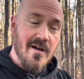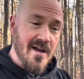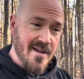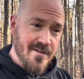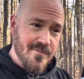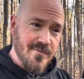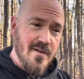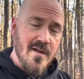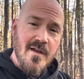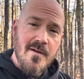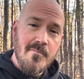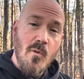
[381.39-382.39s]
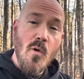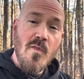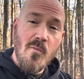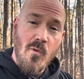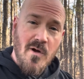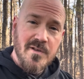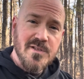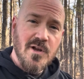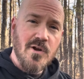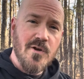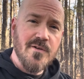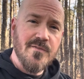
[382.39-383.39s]
I have more than once
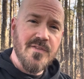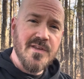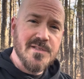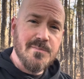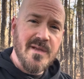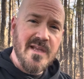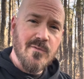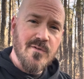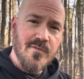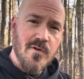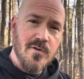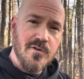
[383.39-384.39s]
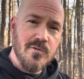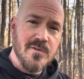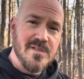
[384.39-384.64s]
heard of this being referred to